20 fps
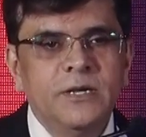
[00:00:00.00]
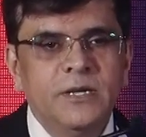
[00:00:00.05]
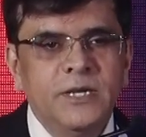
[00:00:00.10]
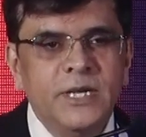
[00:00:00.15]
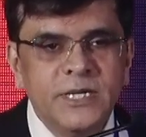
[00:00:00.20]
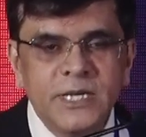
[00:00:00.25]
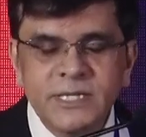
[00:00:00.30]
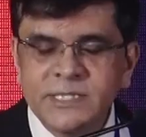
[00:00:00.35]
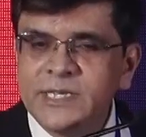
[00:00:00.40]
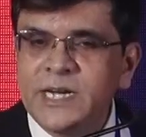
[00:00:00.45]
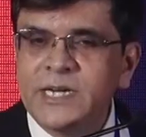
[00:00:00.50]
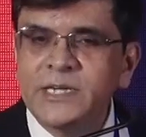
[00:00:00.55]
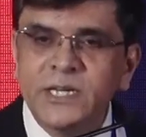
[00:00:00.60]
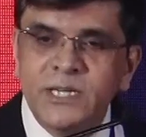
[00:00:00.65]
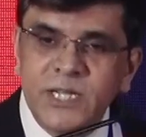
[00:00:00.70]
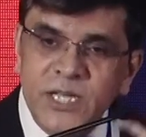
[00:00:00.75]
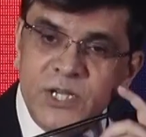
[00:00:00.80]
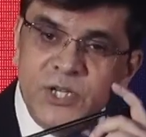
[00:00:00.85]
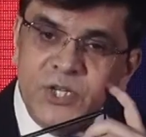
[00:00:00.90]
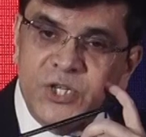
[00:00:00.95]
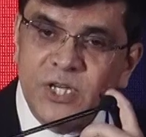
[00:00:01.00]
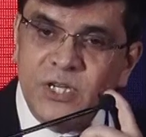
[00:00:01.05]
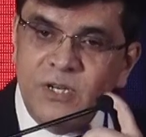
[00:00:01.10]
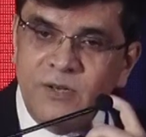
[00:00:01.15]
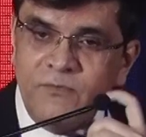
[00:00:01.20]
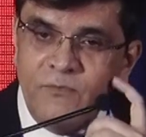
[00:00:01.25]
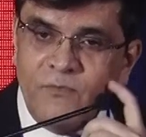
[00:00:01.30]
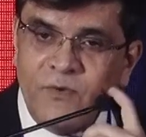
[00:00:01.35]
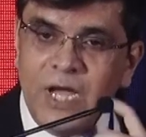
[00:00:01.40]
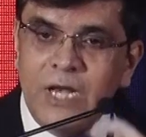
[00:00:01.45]
data
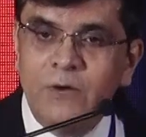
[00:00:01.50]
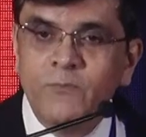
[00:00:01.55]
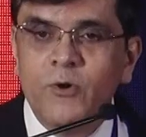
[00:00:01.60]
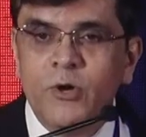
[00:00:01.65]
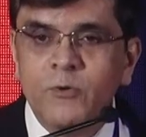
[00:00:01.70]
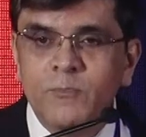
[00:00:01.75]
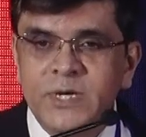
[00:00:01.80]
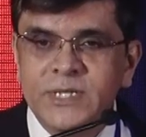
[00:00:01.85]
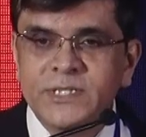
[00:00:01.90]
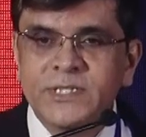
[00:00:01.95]
standardization, file format